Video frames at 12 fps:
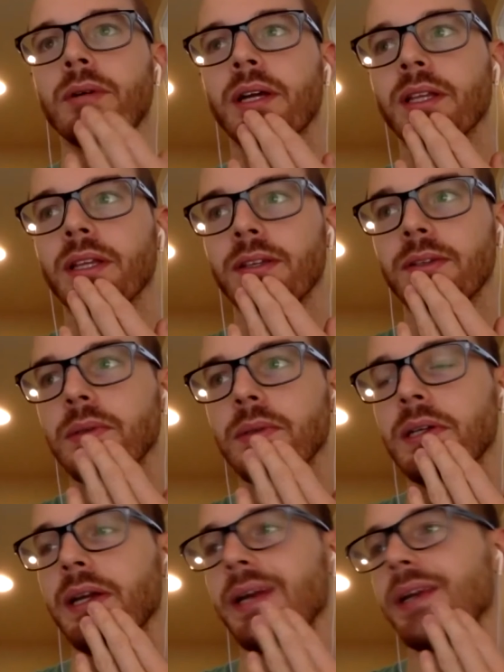right? Like you
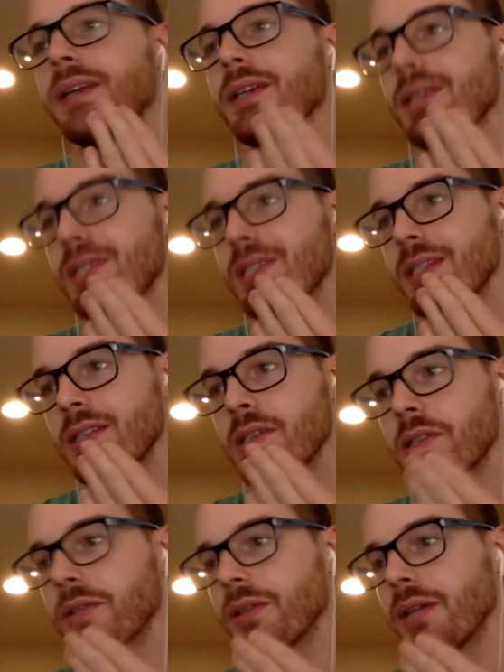get an annotation that
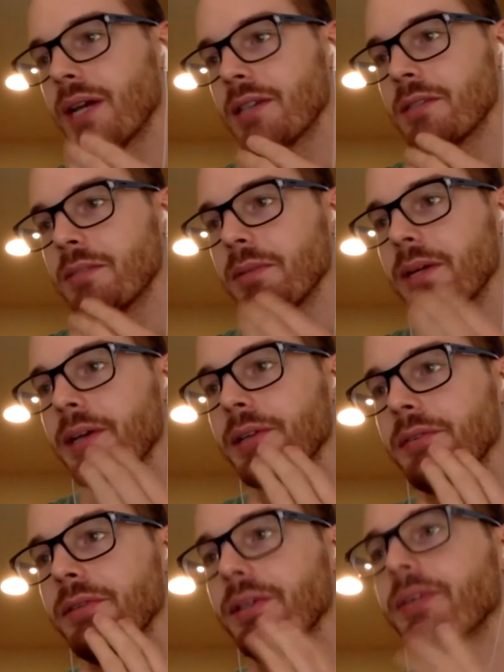says your last applied
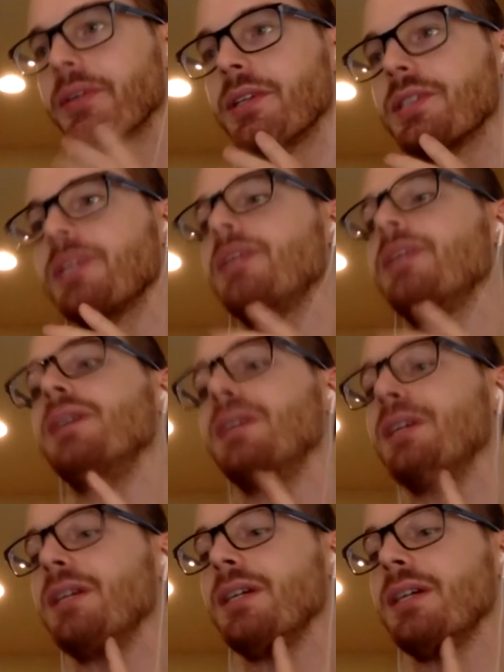configuration.
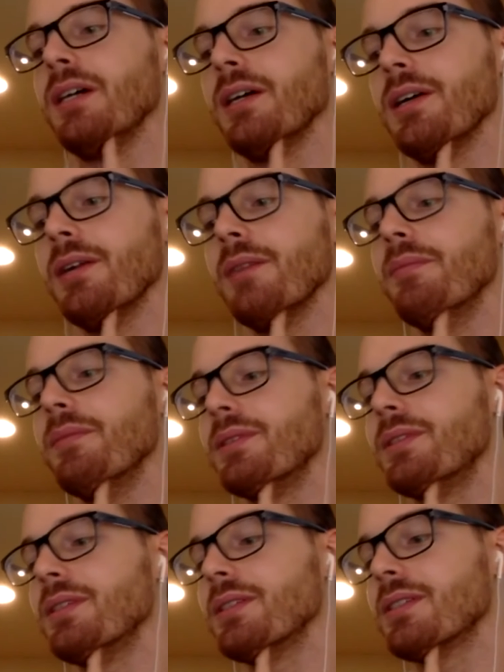
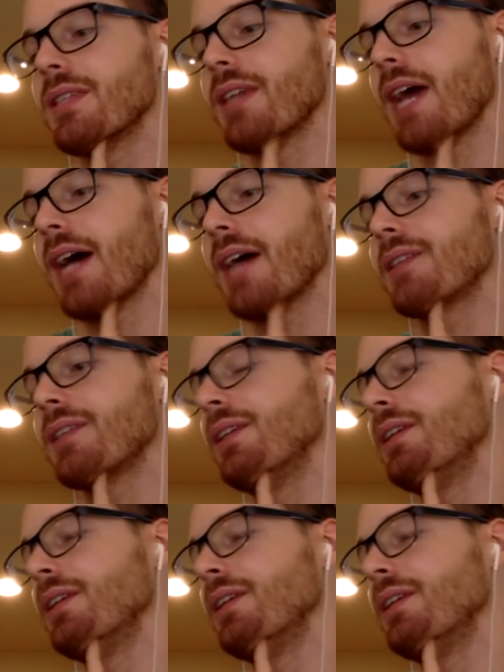Does that